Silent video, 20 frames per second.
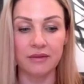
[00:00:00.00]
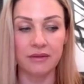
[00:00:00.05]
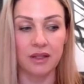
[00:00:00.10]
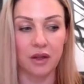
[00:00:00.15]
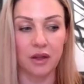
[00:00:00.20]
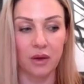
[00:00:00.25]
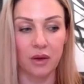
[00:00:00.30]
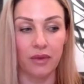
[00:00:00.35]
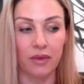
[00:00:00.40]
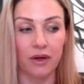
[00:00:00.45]

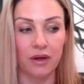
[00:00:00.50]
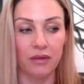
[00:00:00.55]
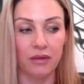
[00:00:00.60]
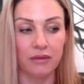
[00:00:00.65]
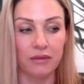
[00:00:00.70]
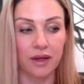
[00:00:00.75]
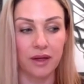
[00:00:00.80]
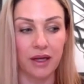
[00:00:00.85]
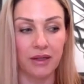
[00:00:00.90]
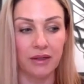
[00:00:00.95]
they're
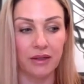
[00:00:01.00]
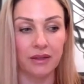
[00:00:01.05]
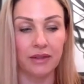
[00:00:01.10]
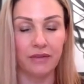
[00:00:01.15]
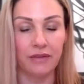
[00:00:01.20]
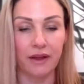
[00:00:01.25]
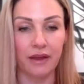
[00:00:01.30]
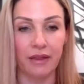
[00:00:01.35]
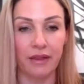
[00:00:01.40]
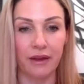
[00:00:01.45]
kind of
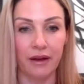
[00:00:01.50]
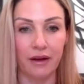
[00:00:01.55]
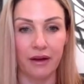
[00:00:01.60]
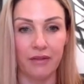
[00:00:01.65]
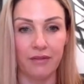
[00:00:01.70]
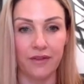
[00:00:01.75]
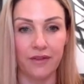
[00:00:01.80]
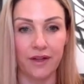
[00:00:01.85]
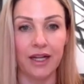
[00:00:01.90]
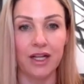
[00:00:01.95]
living
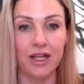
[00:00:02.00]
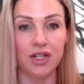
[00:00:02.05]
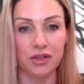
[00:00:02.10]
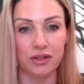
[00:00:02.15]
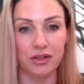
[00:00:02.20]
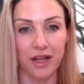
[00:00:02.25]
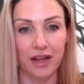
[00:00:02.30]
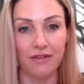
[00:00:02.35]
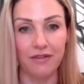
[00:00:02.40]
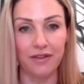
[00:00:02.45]
their
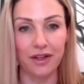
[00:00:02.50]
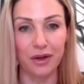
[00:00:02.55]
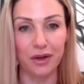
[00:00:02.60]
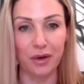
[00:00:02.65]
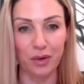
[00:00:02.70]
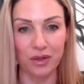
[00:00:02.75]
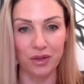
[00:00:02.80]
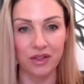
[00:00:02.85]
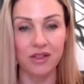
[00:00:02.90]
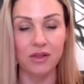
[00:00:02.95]
financial life in
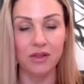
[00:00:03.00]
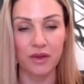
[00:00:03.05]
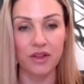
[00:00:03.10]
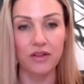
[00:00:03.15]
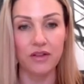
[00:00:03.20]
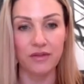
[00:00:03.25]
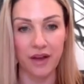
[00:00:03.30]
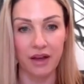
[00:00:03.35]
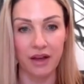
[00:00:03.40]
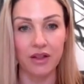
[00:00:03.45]
accordance with
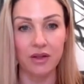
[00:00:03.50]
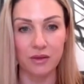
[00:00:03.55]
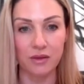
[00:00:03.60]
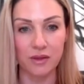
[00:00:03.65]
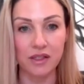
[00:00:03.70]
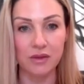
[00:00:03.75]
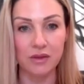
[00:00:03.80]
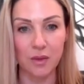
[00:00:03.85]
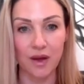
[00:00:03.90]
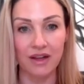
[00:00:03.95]
their
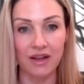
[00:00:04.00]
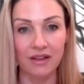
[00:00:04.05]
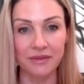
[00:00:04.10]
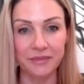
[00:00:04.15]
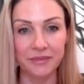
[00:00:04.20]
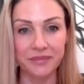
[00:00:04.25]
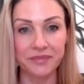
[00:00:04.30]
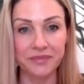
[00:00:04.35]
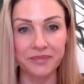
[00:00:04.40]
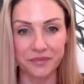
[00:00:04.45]
values as
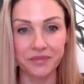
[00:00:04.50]
well.